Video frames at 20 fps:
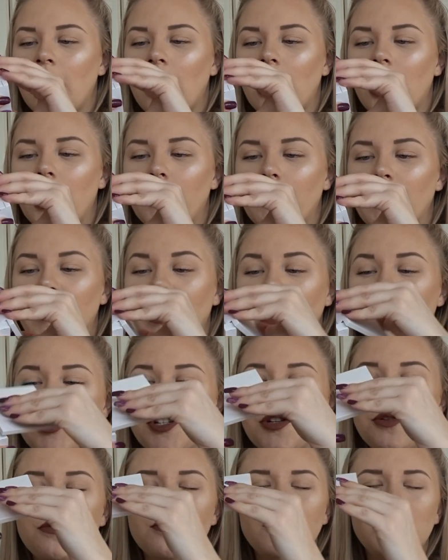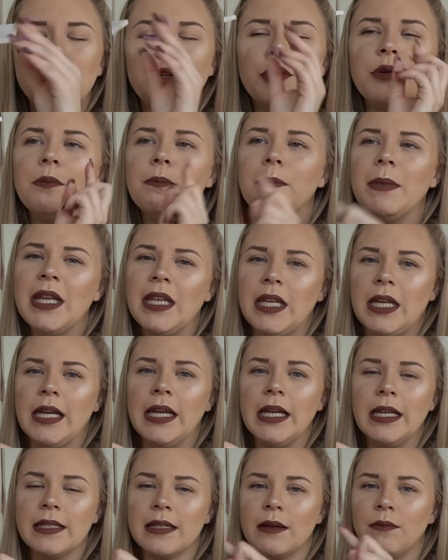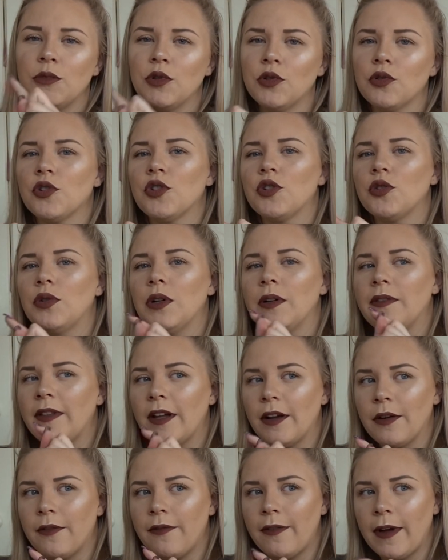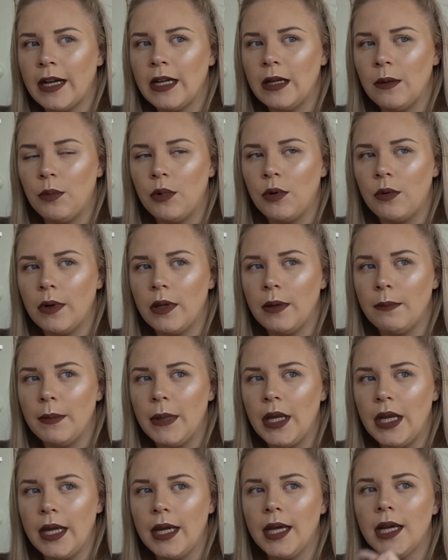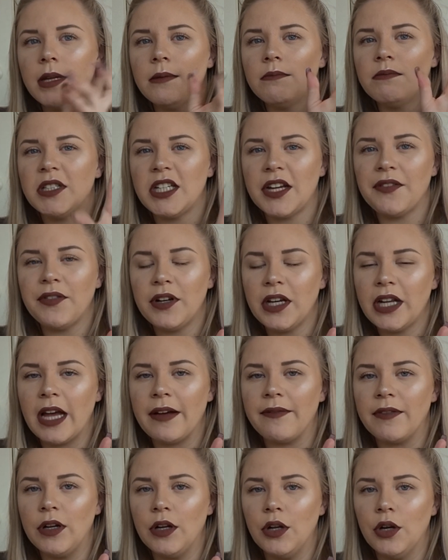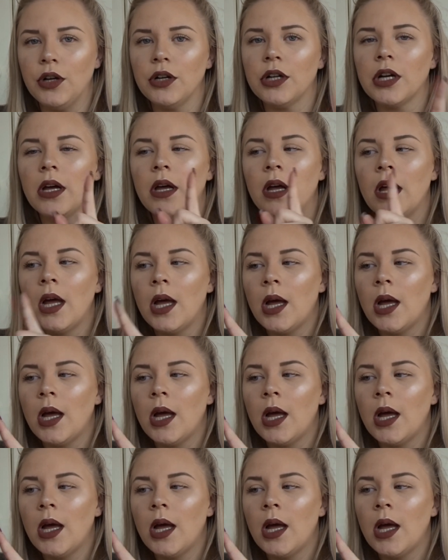They do minis. I'm not sure if they're available at the minute. Definitely have a look.